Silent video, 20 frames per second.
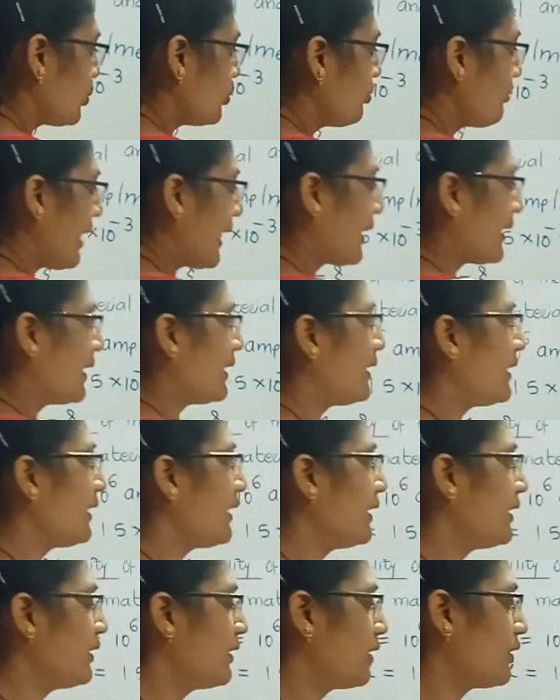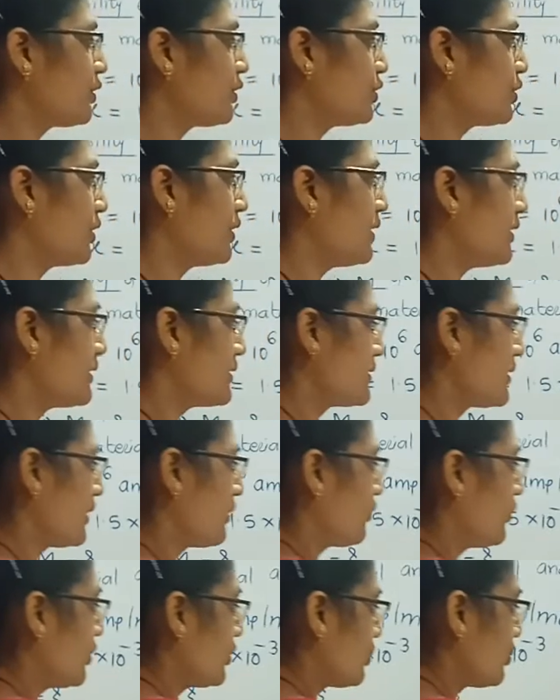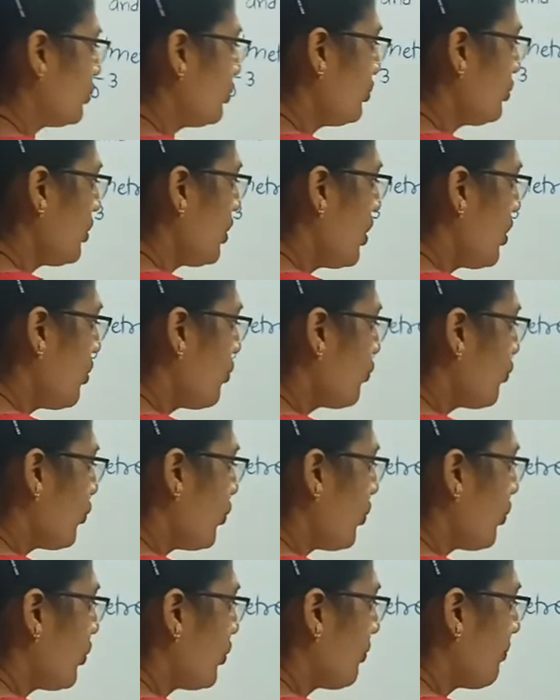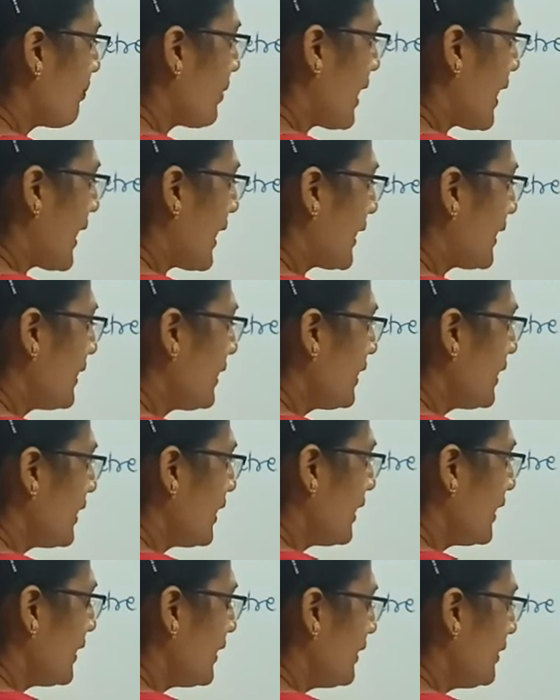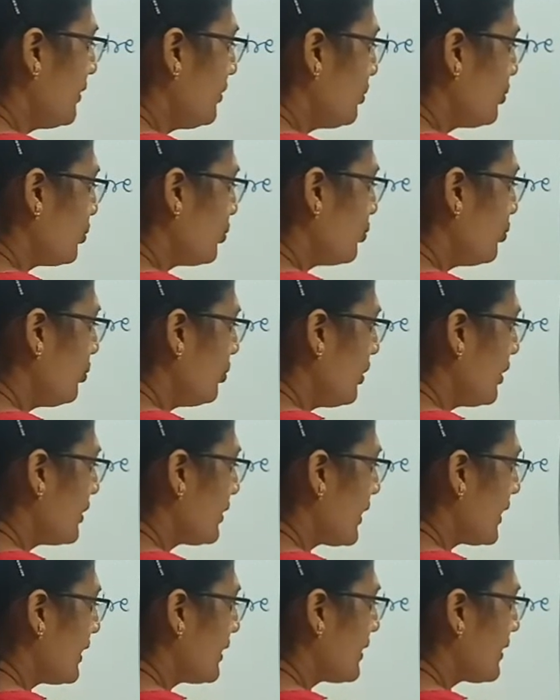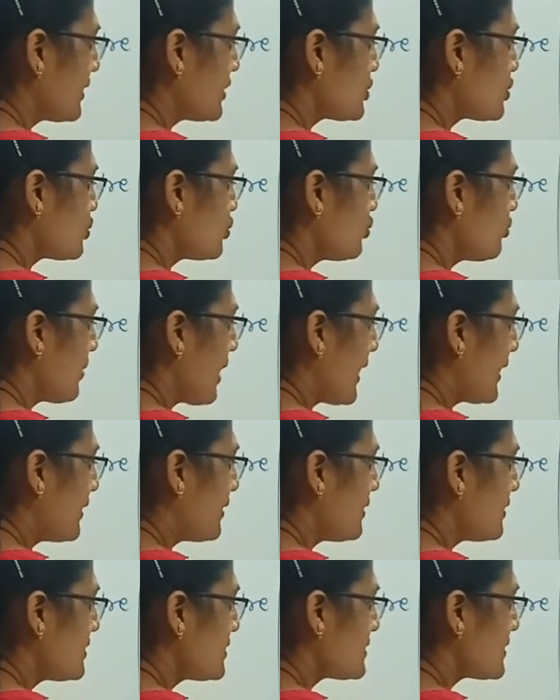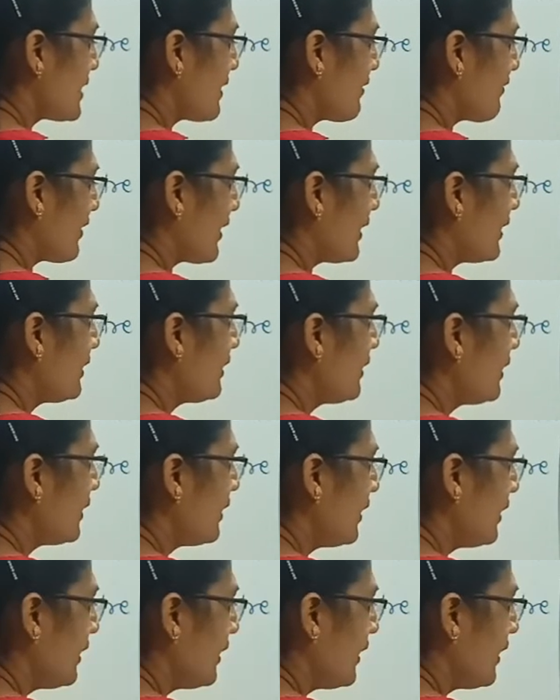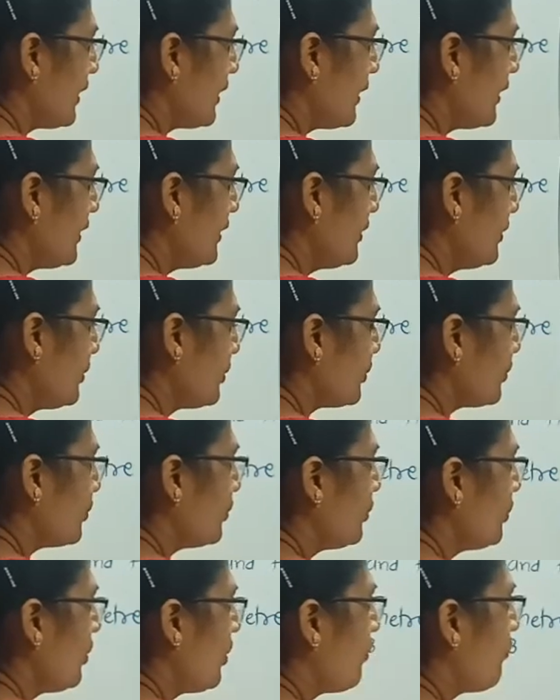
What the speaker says: to magnetic induction is equal to 4 pi into 10 raised to minus 7 into